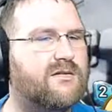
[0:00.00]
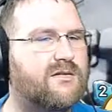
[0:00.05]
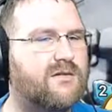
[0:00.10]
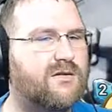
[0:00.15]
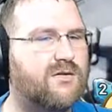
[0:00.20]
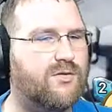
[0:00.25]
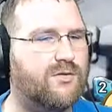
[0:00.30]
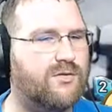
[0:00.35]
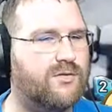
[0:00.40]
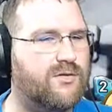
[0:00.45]

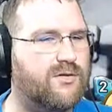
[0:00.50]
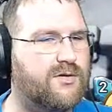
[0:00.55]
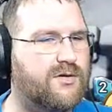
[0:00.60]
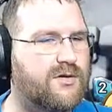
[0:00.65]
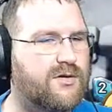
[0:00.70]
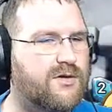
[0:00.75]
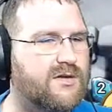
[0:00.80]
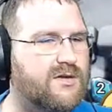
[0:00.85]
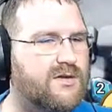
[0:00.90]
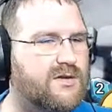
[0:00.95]
Cool.
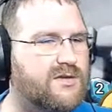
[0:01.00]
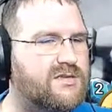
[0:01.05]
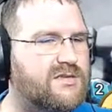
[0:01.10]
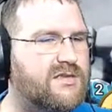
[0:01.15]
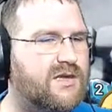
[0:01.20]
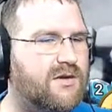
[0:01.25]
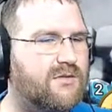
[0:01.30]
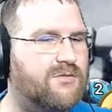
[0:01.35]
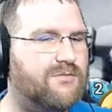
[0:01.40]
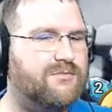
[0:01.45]

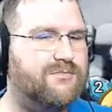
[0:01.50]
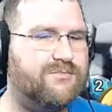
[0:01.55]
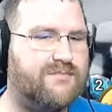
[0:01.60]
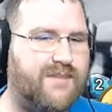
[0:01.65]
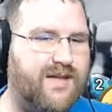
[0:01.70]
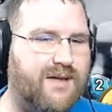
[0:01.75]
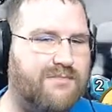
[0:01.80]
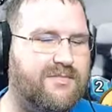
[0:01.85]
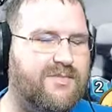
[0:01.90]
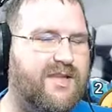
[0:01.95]
So,
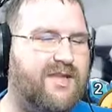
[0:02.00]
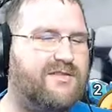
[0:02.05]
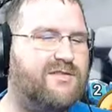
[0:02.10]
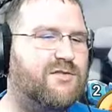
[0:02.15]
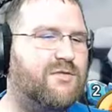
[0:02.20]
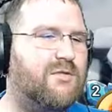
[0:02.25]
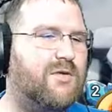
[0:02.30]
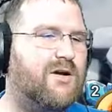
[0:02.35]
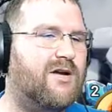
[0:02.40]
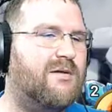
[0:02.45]
not
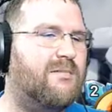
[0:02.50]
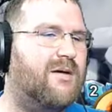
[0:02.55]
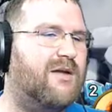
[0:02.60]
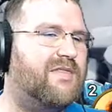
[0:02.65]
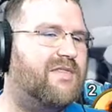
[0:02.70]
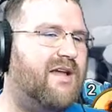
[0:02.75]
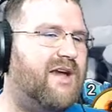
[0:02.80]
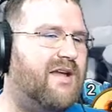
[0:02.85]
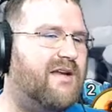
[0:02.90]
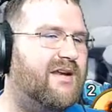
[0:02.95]
too worried
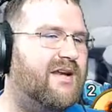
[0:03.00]
about that.